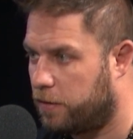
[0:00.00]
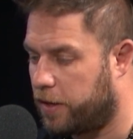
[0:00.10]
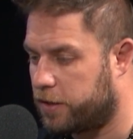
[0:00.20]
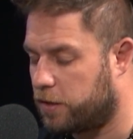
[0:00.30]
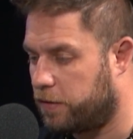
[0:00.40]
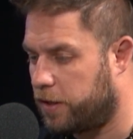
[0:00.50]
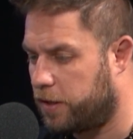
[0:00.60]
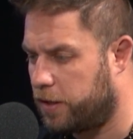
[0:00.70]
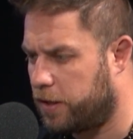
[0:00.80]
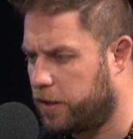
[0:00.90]
And so
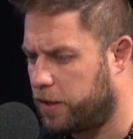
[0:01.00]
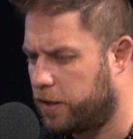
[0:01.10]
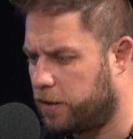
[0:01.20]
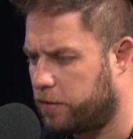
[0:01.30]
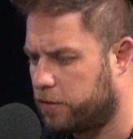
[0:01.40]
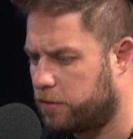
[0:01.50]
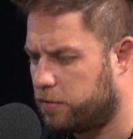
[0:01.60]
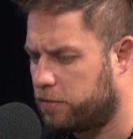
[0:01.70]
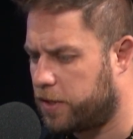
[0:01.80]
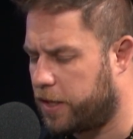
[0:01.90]
he
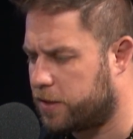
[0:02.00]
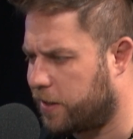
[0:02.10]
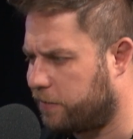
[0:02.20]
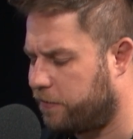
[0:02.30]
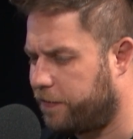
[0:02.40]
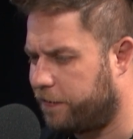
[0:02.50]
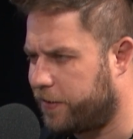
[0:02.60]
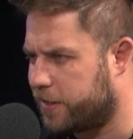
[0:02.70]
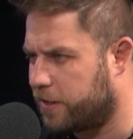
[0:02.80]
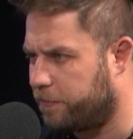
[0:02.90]
takes like
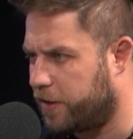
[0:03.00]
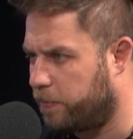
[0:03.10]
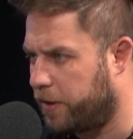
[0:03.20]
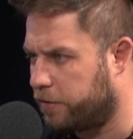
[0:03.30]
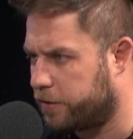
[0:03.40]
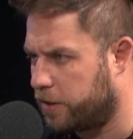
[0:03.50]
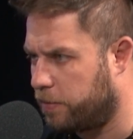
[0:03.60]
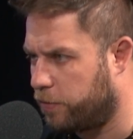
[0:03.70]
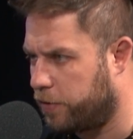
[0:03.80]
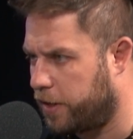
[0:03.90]
50-something pills in
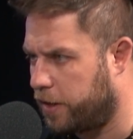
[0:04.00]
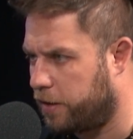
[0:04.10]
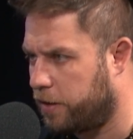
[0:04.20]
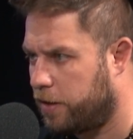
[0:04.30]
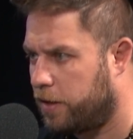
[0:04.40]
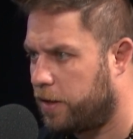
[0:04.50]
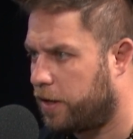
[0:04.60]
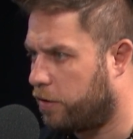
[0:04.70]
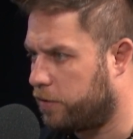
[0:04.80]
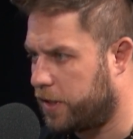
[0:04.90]
the morning,
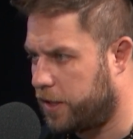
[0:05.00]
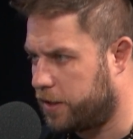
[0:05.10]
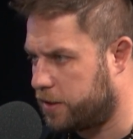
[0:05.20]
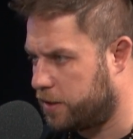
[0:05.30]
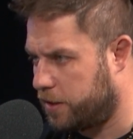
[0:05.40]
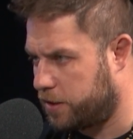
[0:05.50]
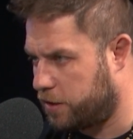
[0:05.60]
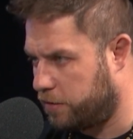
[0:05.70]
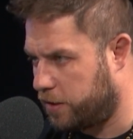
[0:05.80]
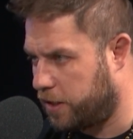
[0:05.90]
only eats these
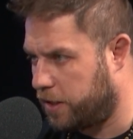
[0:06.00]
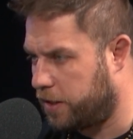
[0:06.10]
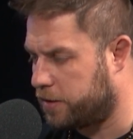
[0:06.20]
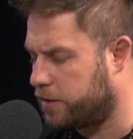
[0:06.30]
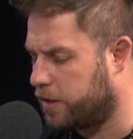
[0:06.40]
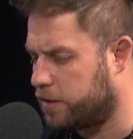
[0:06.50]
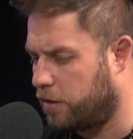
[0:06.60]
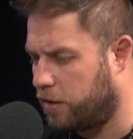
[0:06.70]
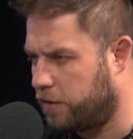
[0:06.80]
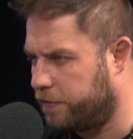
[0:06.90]
certain things, does
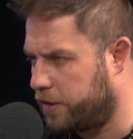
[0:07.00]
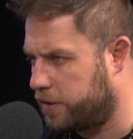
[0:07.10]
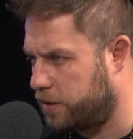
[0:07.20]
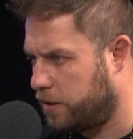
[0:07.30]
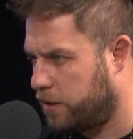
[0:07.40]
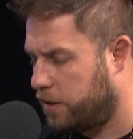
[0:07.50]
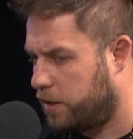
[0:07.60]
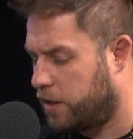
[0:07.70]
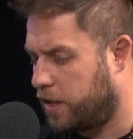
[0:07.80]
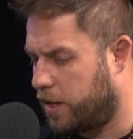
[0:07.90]
all of these,
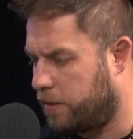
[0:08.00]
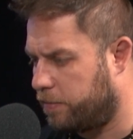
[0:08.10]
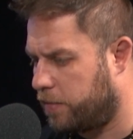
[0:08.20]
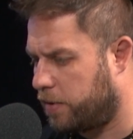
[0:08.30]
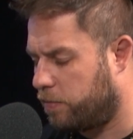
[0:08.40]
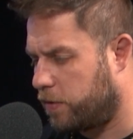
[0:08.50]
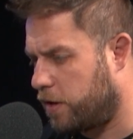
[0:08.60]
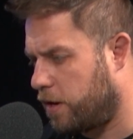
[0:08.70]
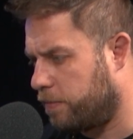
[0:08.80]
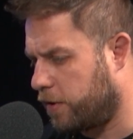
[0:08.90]
we'll
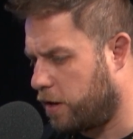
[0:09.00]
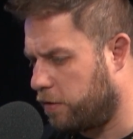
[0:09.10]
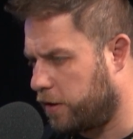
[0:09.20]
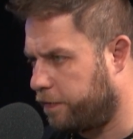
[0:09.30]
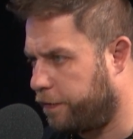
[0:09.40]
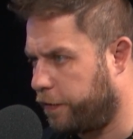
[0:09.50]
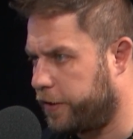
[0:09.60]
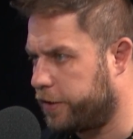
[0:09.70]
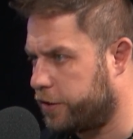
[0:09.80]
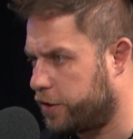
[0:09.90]
call them current
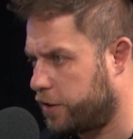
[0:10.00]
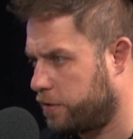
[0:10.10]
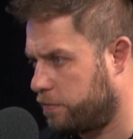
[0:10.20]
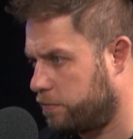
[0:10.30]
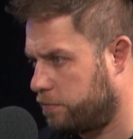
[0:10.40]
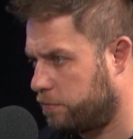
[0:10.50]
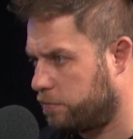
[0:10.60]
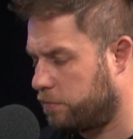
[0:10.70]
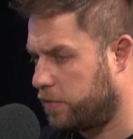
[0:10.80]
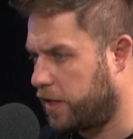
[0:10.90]
fringe
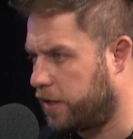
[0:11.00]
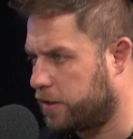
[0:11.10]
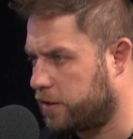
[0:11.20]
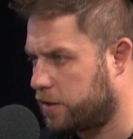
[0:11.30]
things.